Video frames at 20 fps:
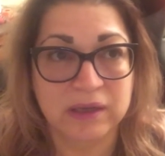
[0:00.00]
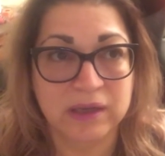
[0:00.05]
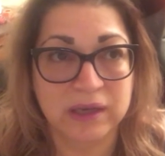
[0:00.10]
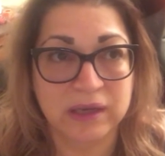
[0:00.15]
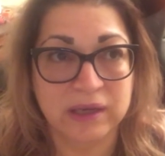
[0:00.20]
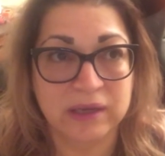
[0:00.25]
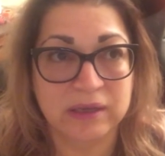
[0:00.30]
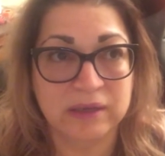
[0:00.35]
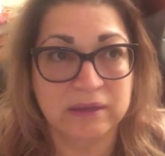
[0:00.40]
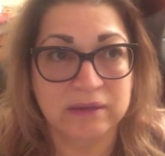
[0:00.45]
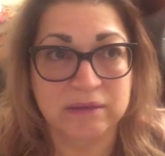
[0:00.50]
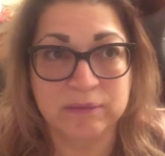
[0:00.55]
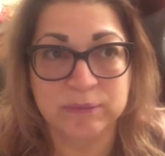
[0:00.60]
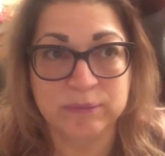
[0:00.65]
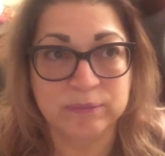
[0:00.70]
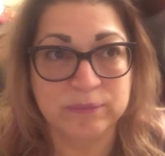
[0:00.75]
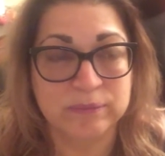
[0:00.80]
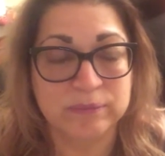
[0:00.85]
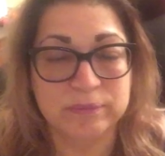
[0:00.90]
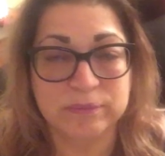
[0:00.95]
And
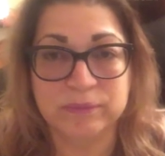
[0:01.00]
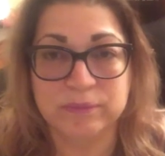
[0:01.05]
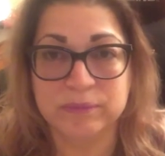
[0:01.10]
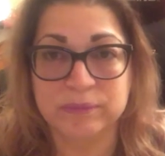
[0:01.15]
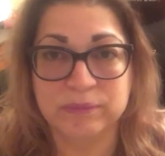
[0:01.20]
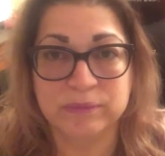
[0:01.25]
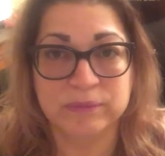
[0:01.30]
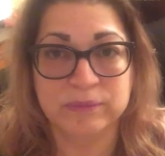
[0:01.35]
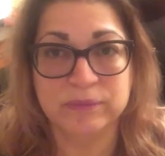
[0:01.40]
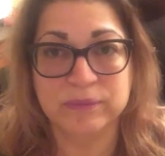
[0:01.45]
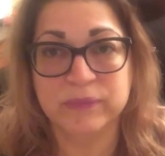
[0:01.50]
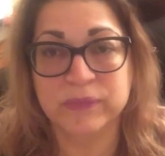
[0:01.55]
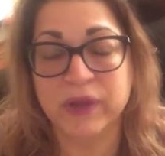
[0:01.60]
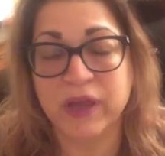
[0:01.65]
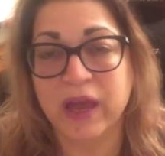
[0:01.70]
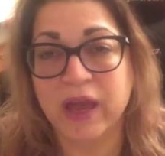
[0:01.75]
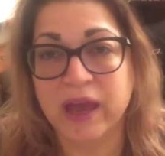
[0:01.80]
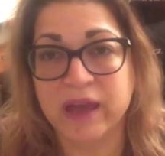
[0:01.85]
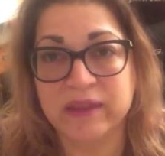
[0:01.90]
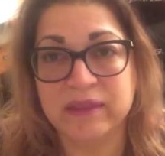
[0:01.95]

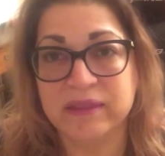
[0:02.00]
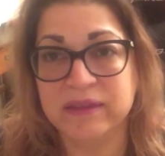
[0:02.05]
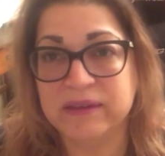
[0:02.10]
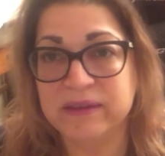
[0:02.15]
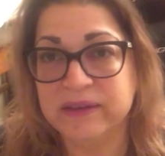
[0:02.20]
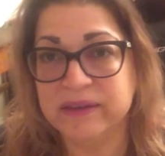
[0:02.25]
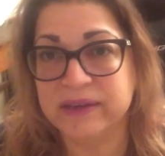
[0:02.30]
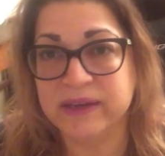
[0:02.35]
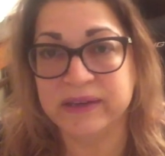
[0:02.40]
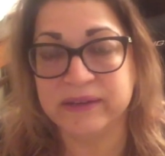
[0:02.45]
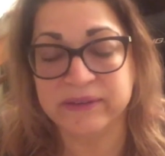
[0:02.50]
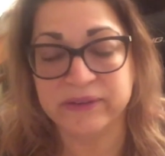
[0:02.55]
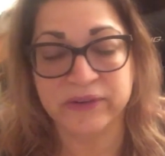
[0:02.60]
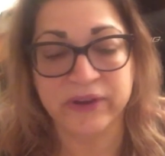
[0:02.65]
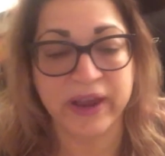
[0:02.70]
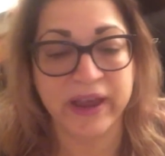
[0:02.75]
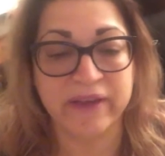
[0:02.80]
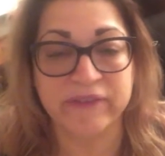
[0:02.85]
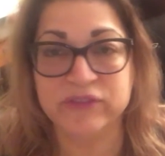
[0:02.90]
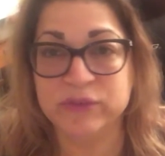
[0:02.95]
I think
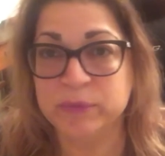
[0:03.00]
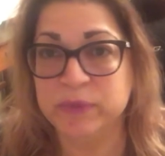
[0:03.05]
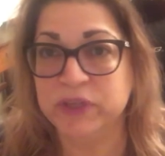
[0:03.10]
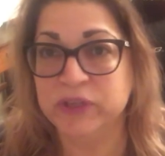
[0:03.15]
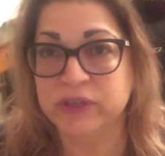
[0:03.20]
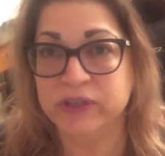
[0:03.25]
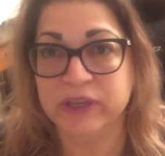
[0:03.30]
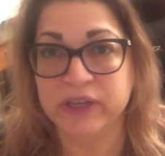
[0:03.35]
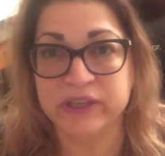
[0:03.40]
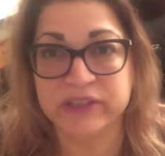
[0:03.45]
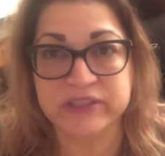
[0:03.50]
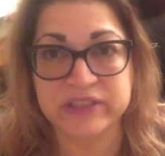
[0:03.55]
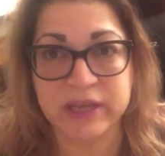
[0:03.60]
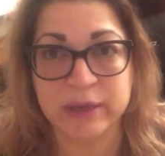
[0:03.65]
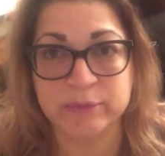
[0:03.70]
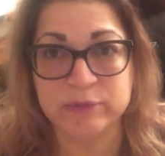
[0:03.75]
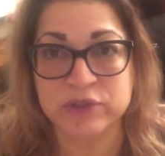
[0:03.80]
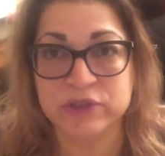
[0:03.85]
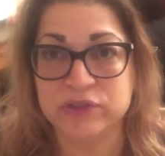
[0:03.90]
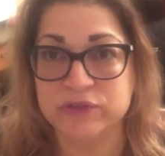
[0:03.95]
there have to be
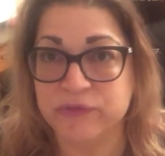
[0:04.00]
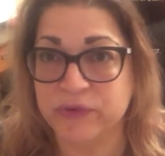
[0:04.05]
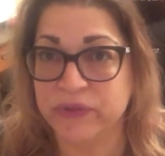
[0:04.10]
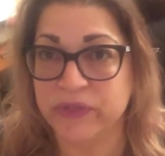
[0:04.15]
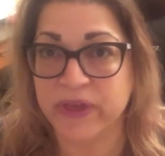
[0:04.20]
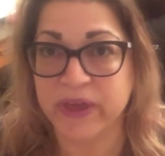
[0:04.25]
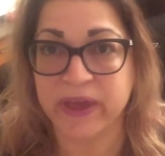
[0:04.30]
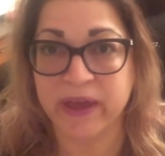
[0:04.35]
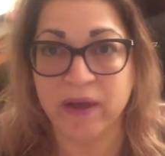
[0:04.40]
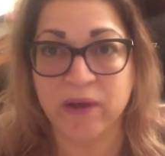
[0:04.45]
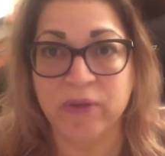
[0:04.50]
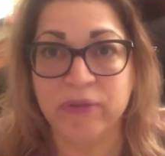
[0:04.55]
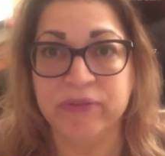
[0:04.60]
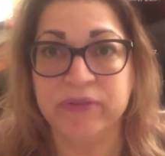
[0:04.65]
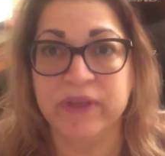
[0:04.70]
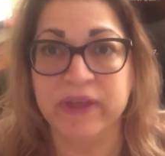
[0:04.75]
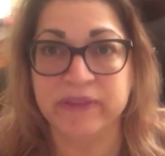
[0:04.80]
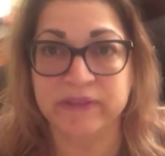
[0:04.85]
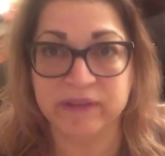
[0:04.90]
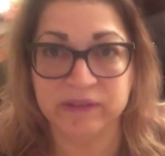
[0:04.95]
exceptions for the
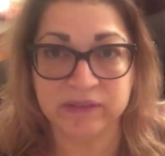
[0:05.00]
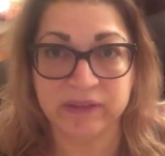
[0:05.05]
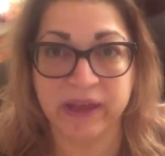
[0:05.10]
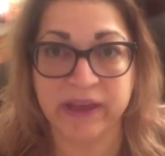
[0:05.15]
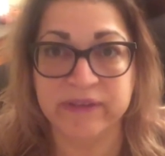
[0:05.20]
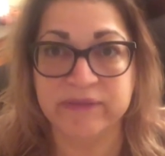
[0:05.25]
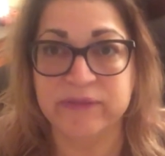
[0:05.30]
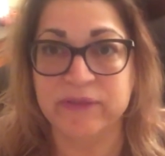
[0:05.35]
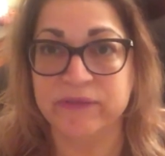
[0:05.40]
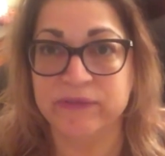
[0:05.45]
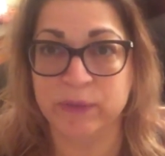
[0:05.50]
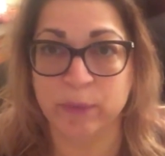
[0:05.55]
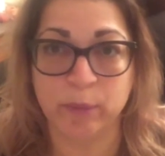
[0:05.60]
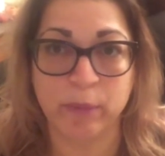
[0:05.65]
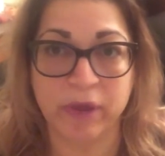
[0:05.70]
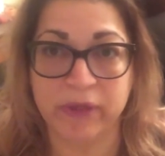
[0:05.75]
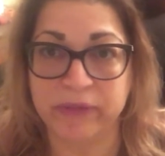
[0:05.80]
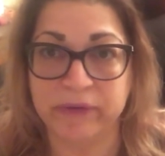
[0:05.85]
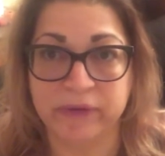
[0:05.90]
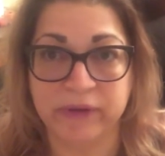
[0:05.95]
health and the life of the
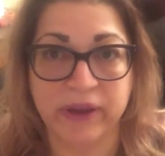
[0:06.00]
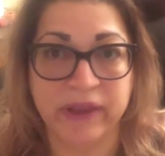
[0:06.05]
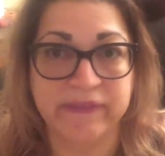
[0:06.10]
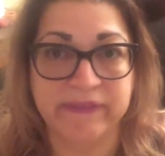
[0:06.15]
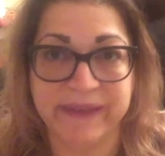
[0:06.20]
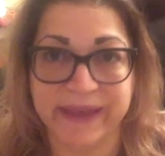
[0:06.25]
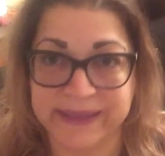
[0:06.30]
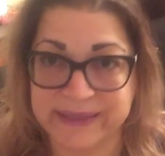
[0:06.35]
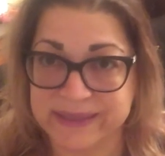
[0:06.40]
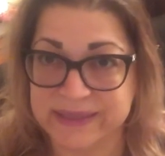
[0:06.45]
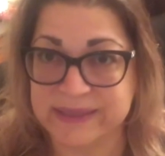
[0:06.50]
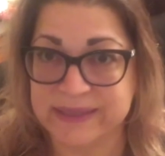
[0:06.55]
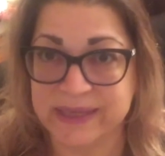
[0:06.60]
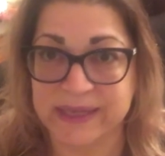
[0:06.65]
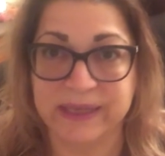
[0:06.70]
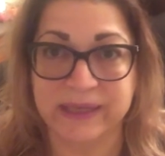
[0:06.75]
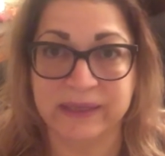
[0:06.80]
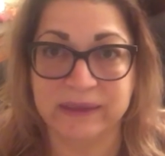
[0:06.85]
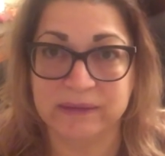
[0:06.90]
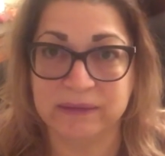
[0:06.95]
mother, and that's
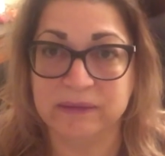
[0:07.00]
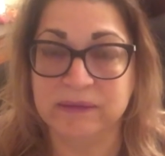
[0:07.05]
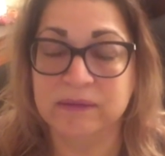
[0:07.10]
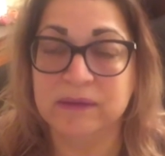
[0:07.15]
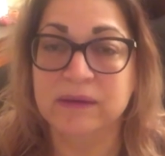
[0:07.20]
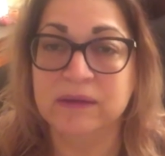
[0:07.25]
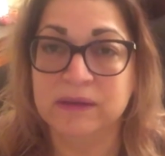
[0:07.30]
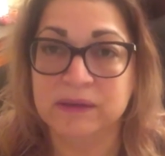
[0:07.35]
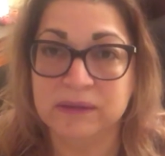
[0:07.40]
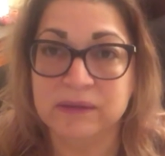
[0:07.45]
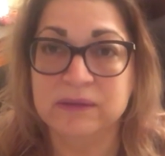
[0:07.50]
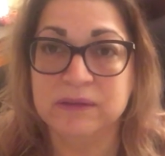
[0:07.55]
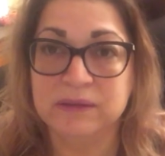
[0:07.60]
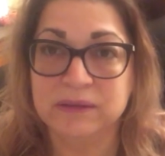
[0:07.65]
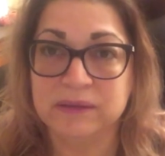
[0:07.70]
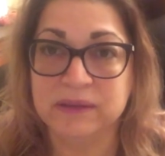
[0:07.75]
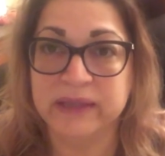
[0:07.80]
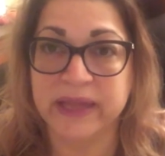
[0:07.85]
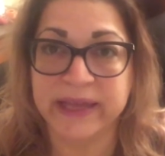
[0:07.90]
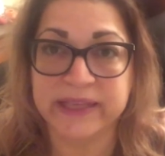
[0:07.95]
it.
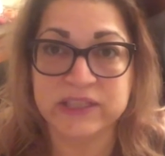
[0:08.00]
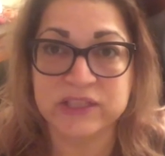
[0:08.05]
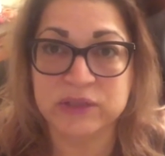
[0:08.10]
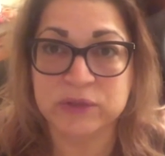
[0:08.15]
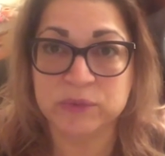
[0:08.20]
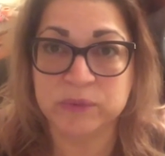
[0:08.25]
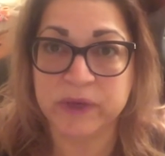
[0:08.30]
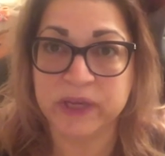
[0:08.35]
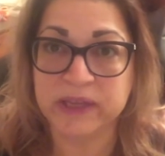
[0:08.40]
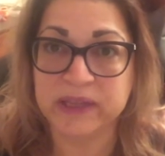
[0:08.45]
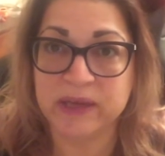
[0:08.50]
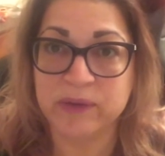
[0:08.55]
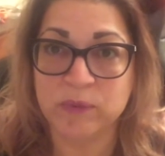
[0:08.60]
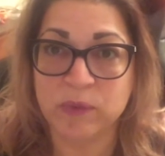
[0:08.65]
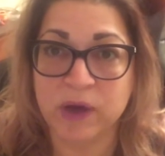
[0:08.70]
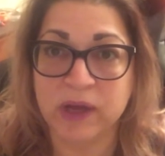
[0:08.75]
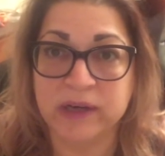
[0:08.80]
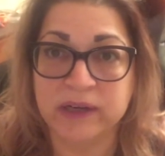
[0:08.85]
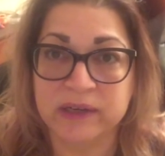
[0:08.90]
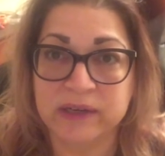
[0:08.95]
And that's the way they
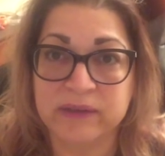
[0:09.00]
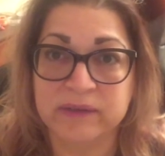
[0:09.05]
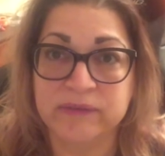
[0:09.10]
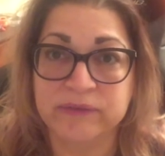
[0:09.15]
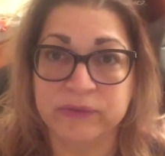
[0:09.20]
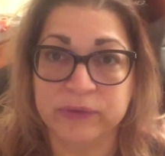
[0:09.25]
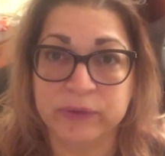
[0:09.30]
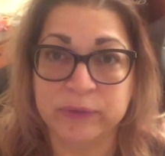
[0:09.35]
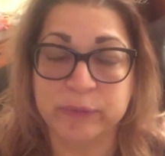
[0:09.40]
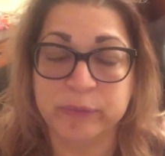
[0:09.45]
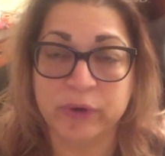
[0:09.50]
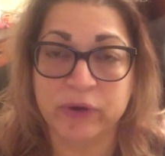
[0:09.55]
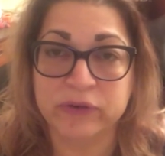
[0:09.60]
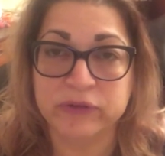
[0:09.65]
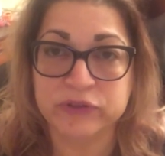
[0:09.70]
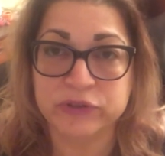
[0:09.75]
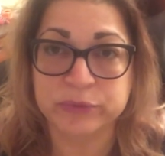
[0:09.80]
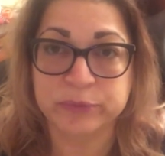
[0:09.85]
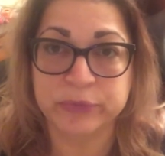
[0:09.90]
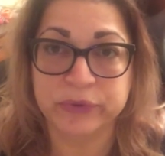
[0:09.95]
wanted it for the
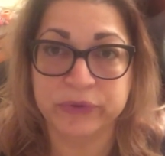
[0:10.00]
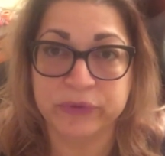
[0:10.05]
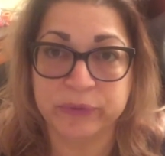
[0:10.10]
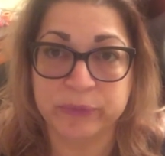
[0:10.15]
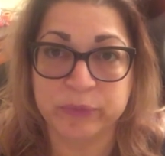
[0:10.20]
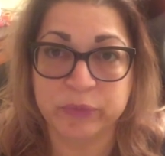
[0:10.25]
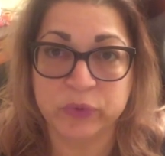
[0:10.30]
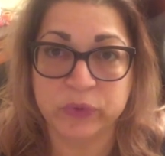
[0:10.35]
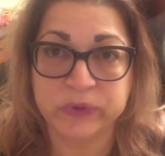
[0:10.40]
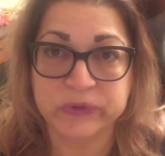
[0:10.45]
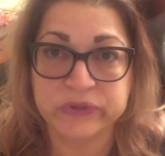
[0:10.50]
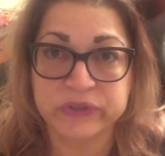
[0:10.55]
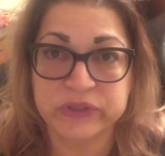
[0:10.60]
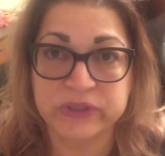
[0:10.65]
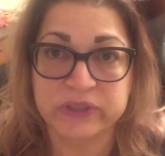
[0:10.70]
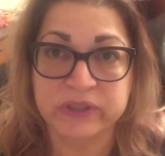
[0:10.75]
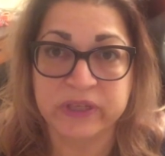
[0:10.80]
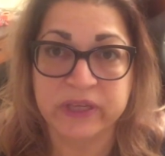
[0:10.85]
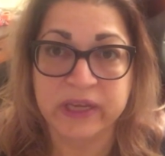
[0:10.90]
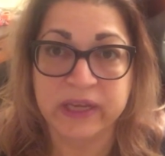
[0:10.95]
partial birth abortion.